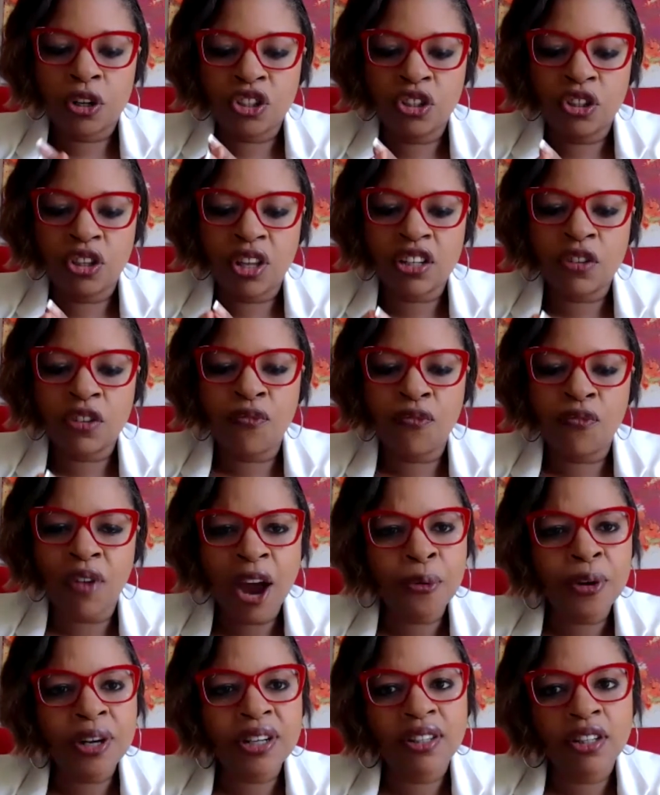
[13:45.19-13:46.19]
This
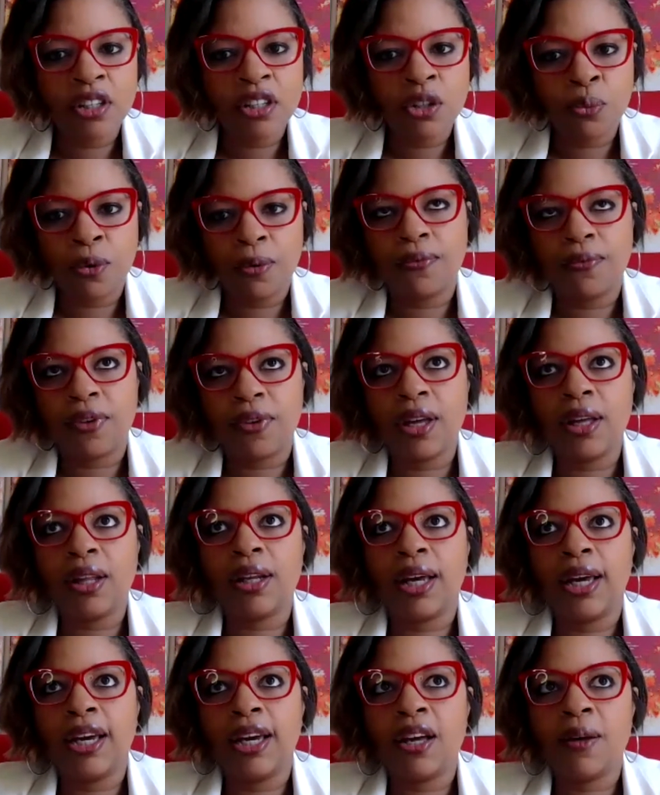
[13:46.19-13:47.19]
virus is
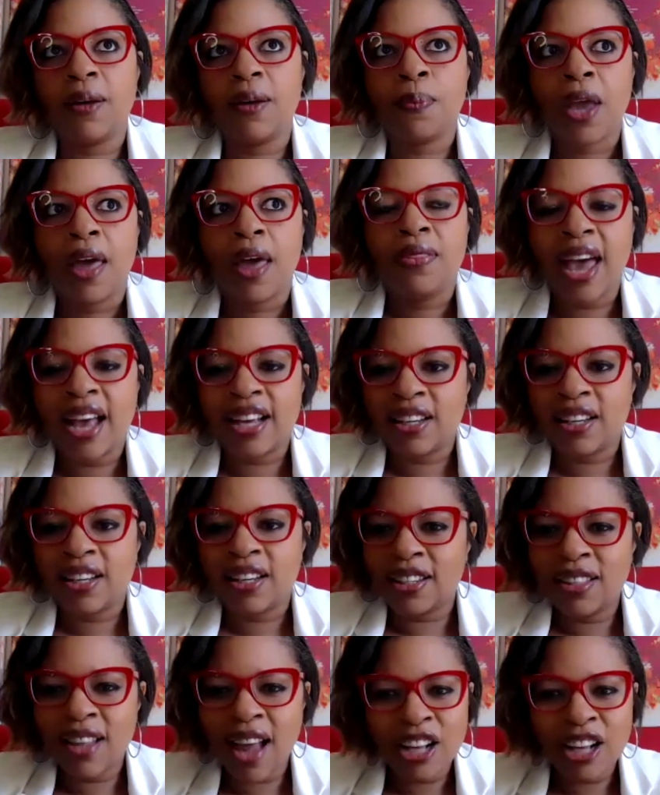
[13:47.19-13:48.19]
revealing that
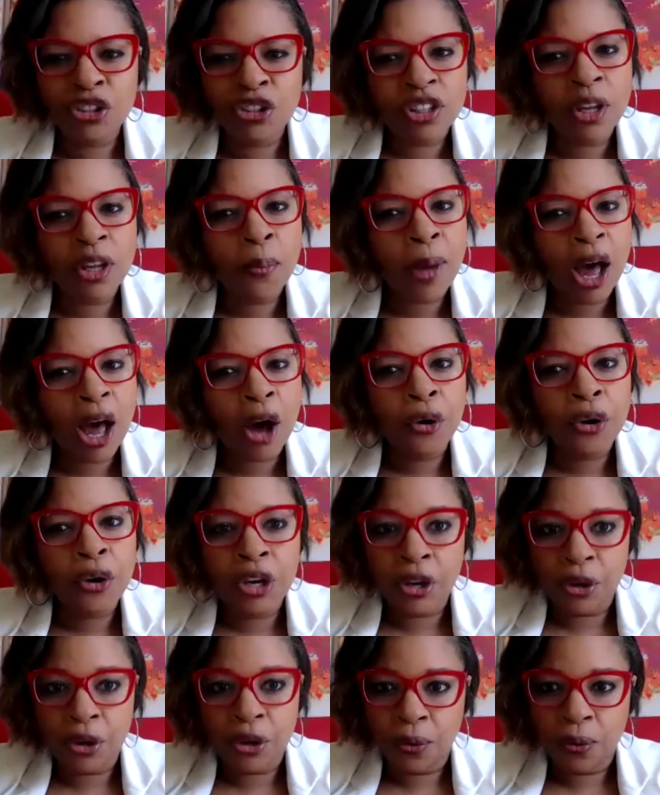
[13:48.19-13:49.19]
it's not just about
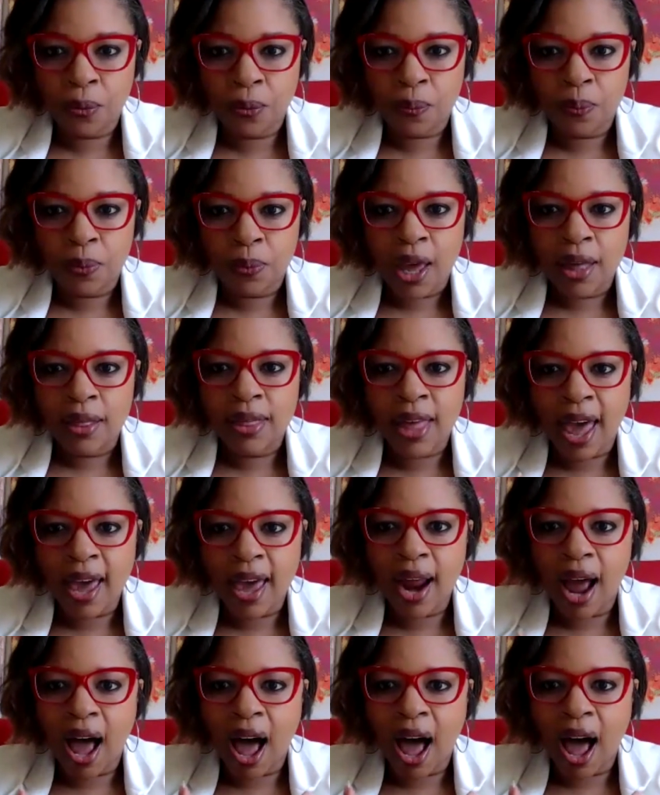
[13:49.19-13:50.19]
you,
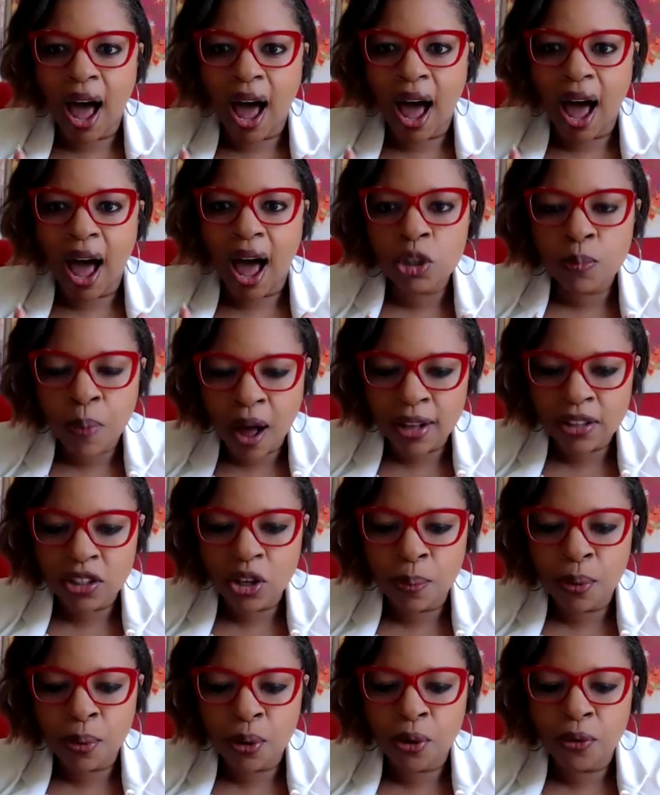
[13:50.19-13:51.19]
that I'm
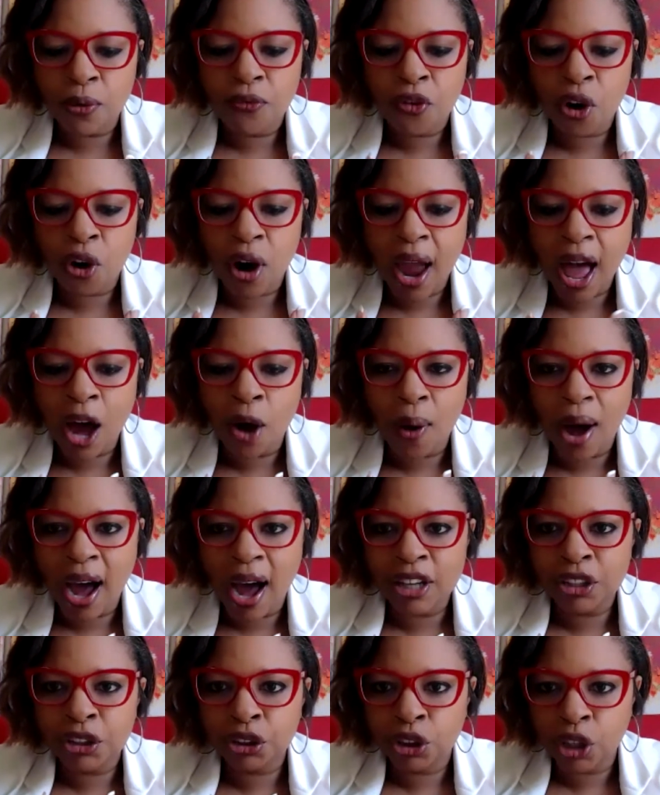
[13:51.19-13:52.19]
responsible for how
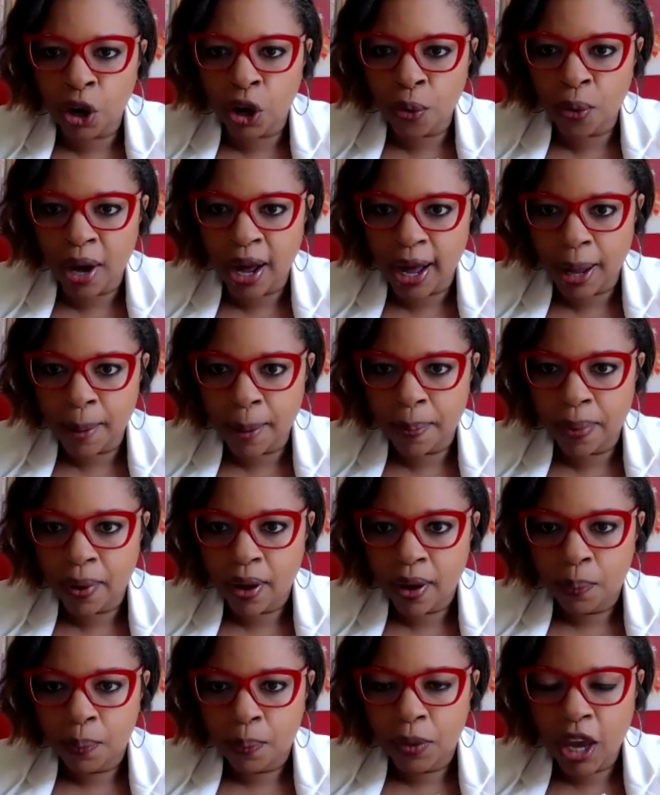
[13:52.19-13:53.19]
I show up
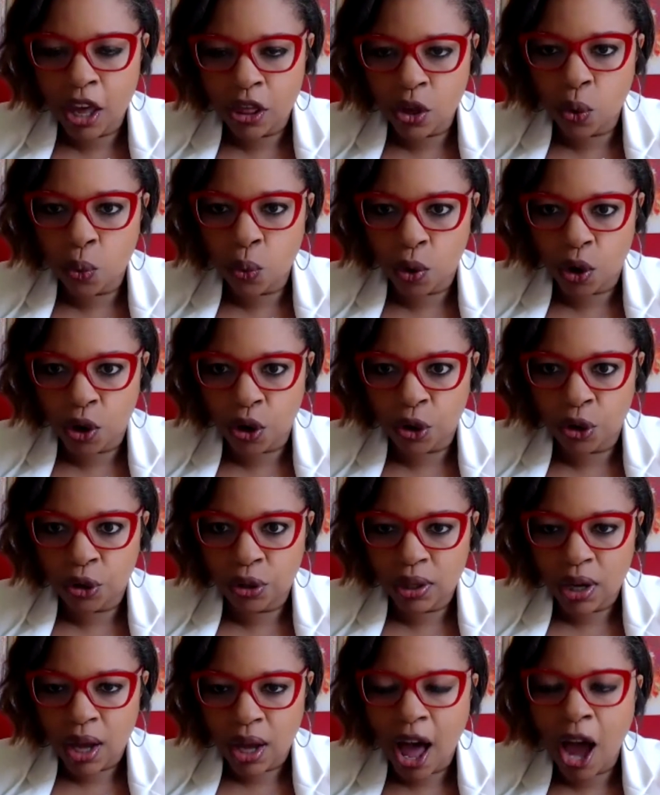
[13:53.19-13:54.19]
in the
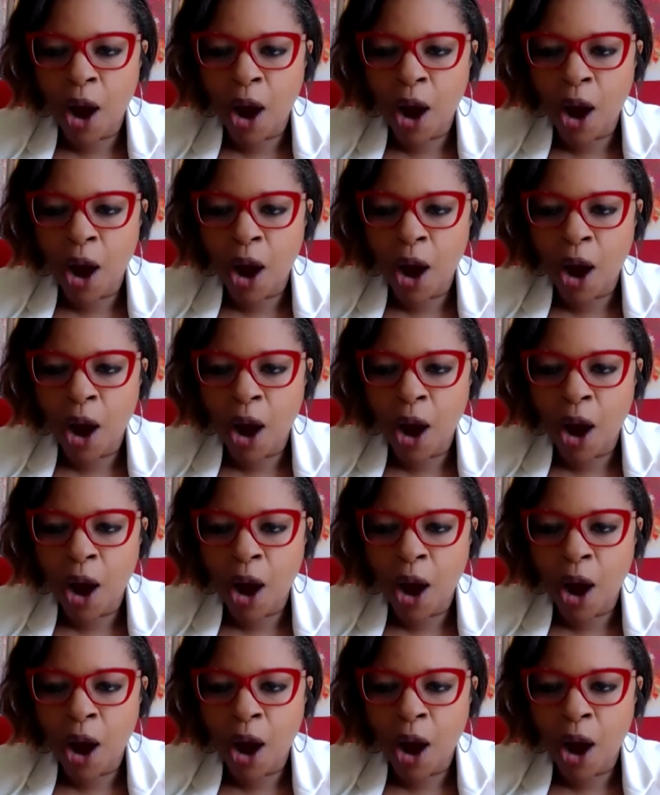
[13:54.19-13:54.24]
world.